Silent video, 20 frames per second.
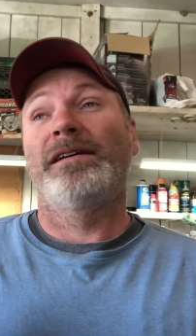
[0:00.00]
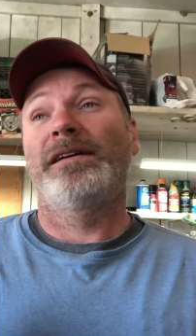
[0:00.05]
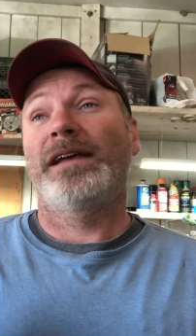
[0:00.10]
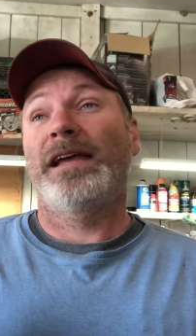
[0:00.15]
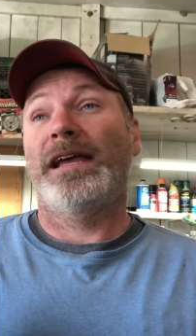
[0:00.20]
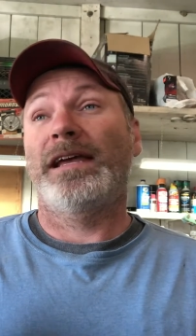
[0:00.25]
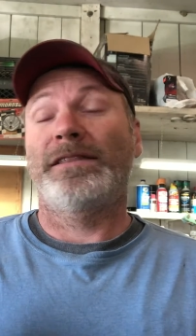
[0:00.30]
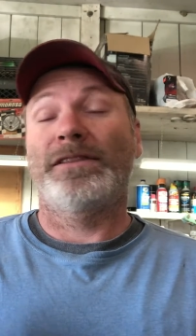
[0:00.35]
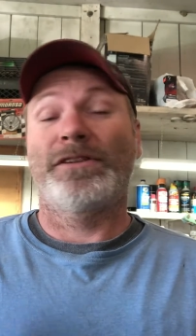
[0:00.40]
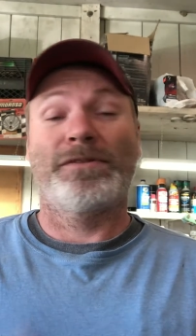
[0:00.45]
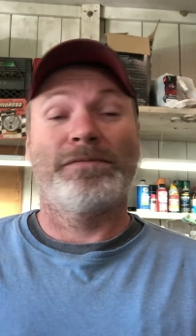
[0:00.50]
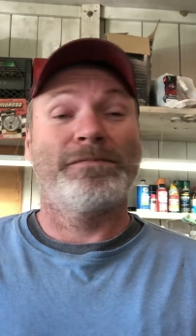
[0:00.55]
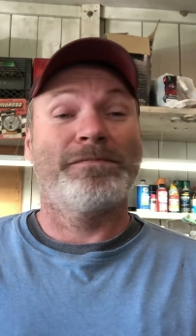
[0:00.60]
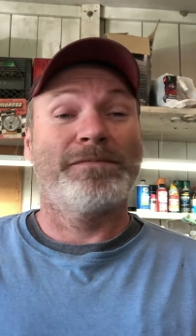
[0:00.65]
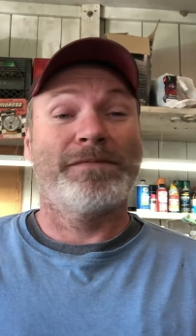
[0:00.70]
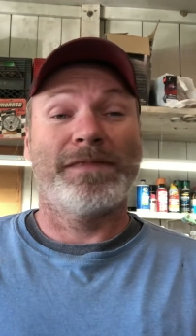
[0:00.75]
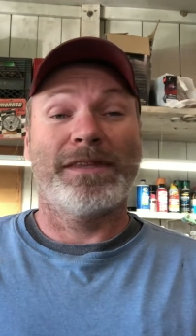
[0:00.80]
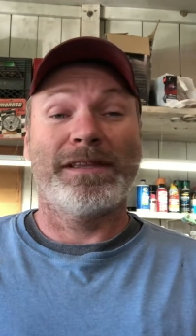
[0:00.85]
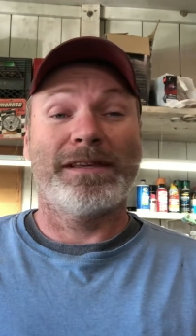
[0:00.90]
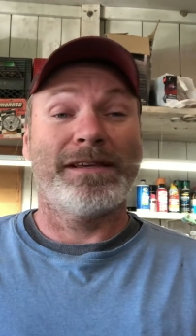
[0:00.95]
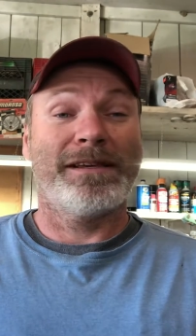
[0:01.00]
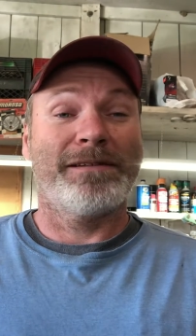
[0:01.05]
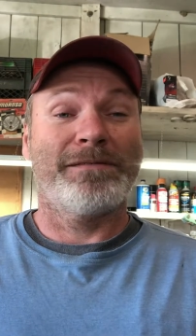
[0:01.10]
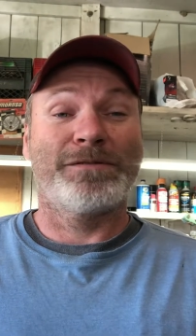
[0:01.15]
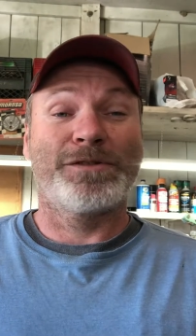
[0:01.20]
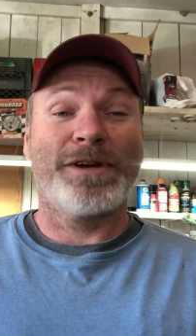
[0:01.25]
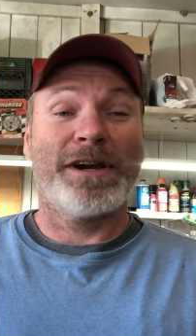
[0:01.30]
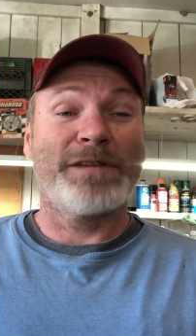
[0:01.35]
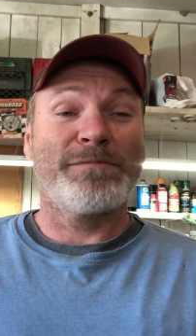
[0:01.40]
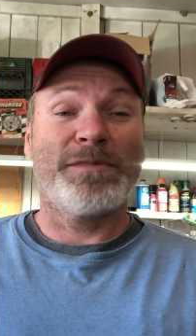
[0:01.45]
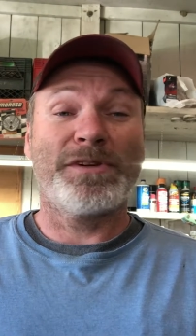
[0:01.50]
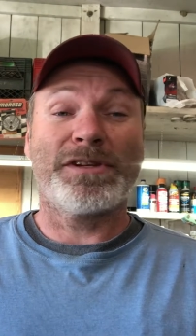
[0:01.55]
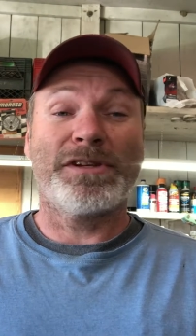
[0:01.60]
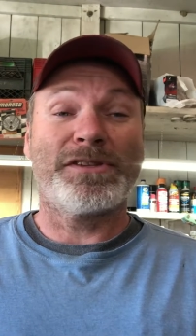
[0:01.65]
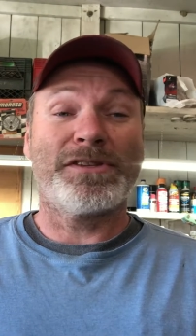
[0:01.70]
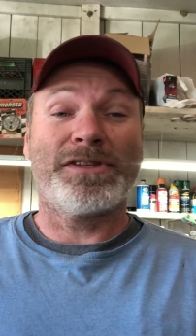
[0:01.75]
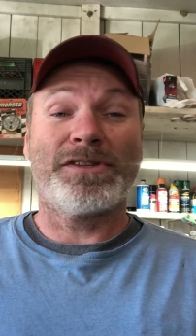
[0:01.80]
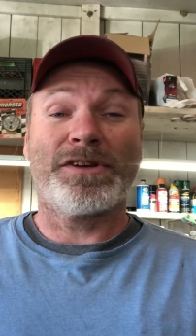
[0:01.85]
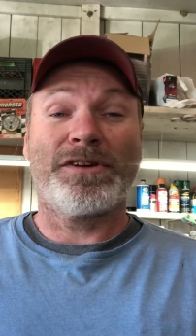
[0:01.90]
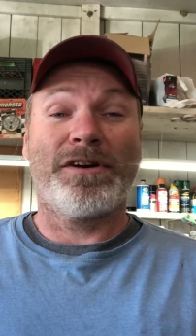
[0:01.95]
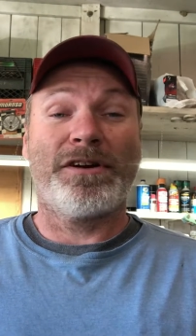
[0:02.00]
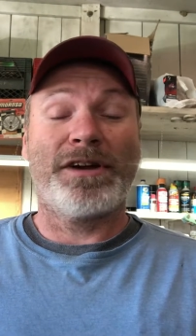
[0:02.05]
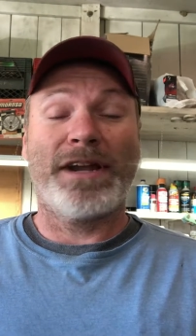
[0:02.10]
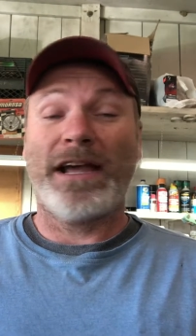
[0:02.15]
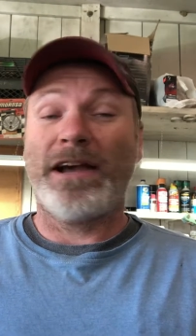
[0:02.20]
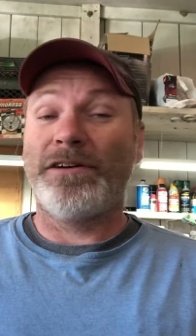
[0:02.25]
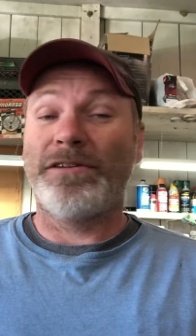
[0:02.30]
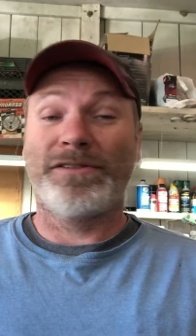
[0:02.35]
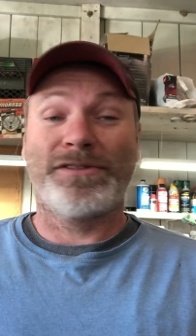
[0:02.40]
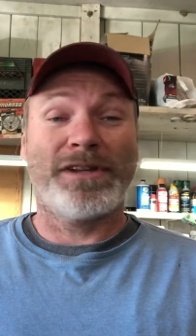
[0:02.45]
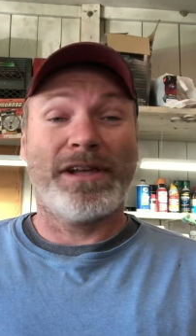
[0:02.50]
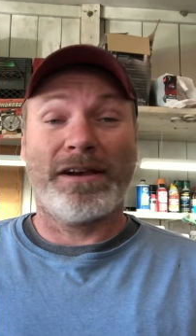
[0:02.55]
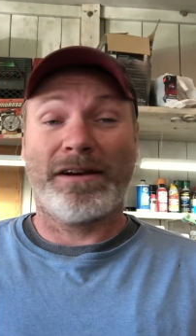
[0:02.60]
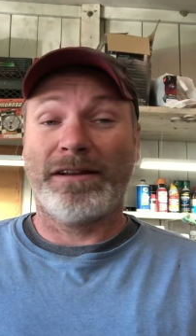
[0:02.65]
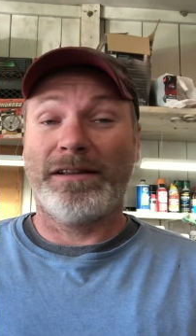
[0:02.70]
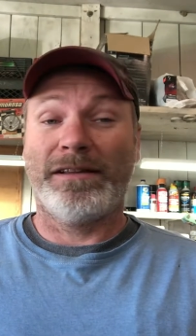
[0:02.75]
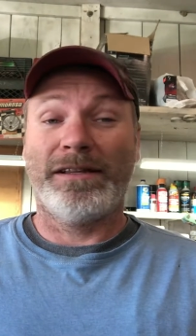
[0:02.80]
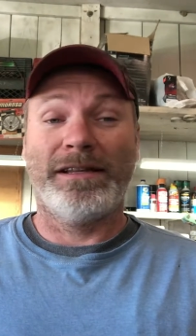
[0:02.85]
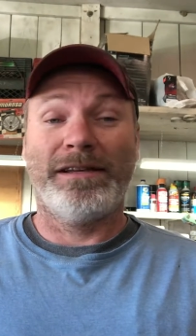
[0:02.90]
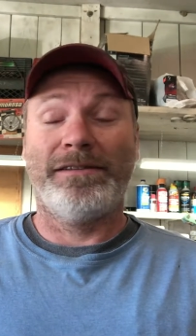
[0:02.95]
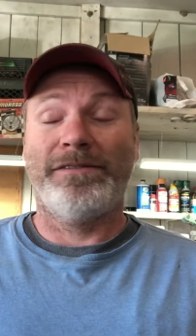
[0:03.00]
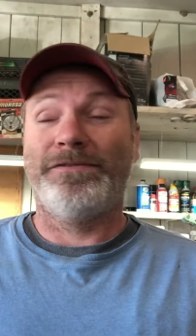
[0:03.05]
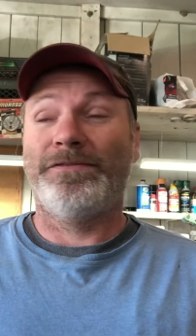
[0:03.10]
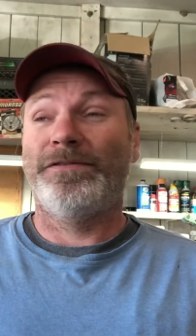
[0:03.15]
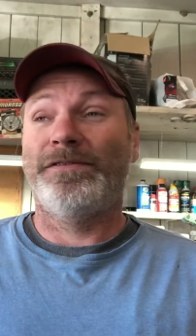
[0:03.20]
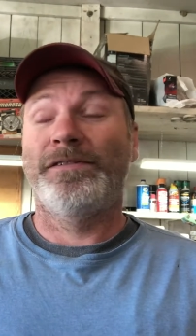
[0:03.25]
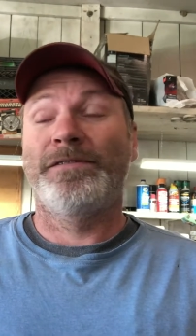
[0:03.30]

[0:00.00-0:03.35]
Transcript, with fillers: and the, the transmission that's in the car now is not going to live.